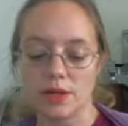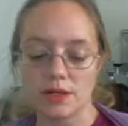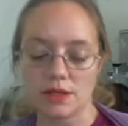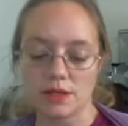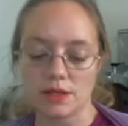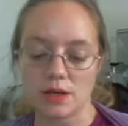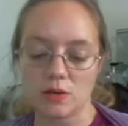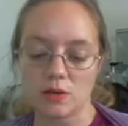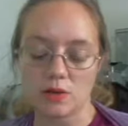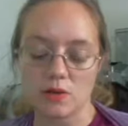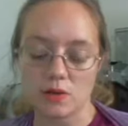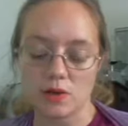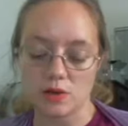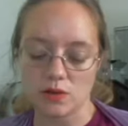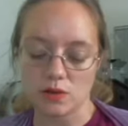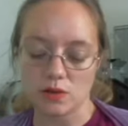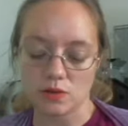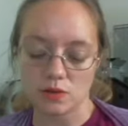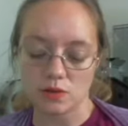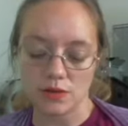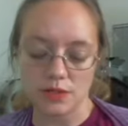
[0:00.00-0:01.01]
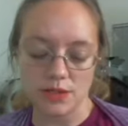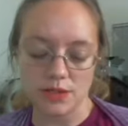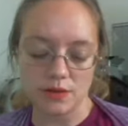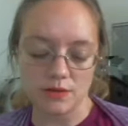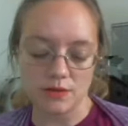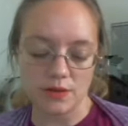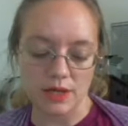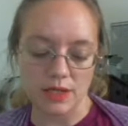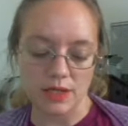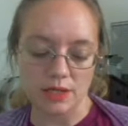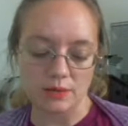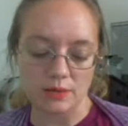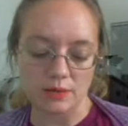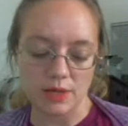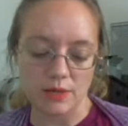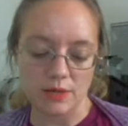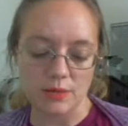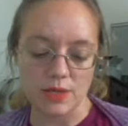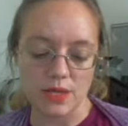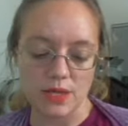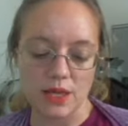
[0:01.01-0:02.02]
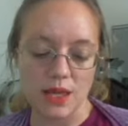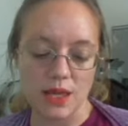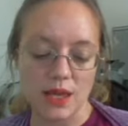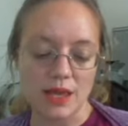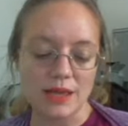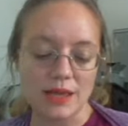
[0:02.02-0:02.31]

and then I will also see if I can maybe